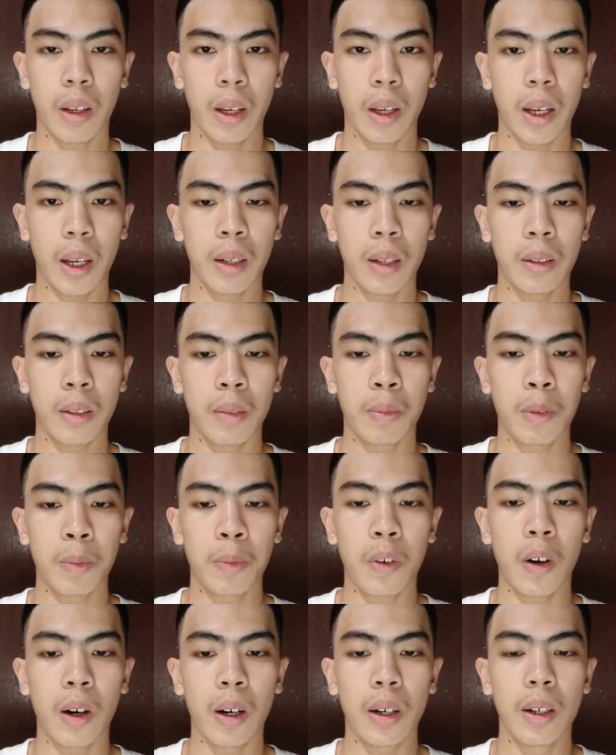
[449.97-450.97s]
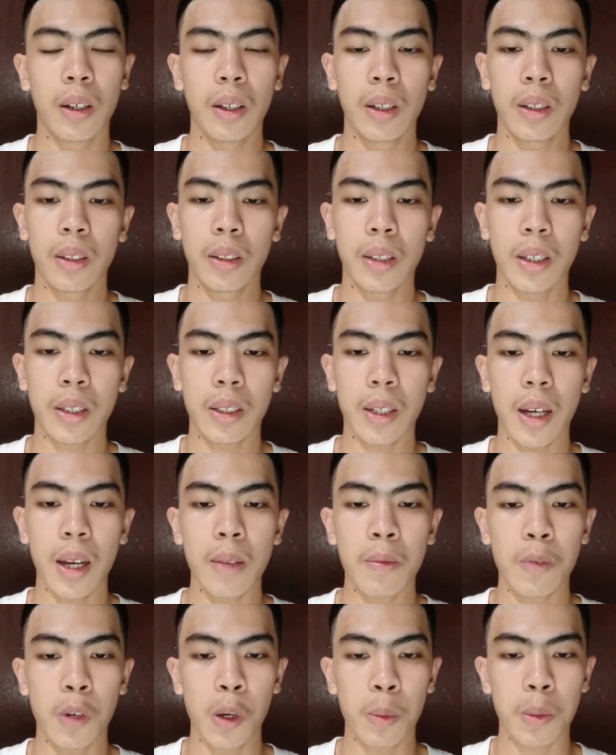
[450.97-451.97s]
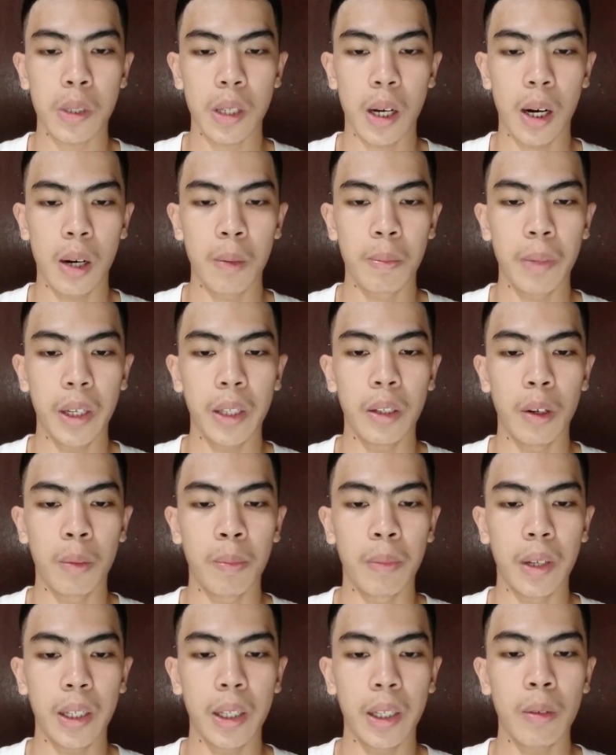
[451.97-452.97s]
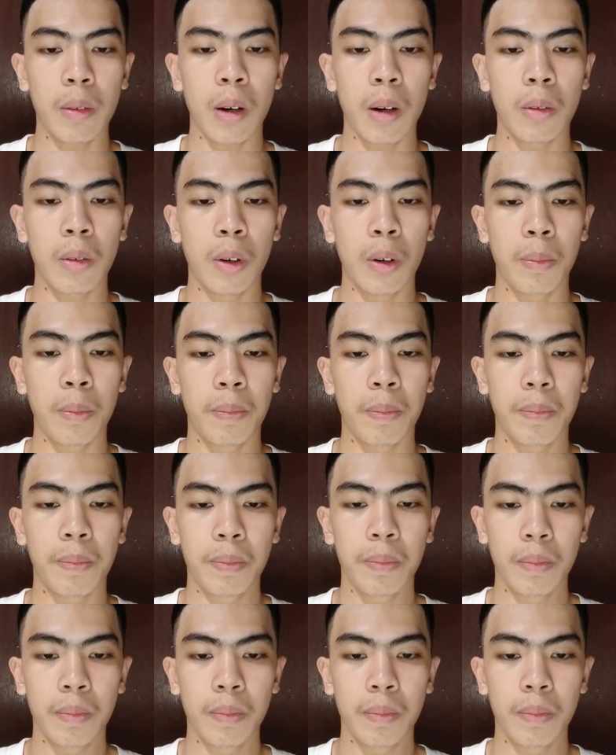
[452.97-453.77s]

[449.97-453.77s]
And number 4, the side ropes are made of manila rope.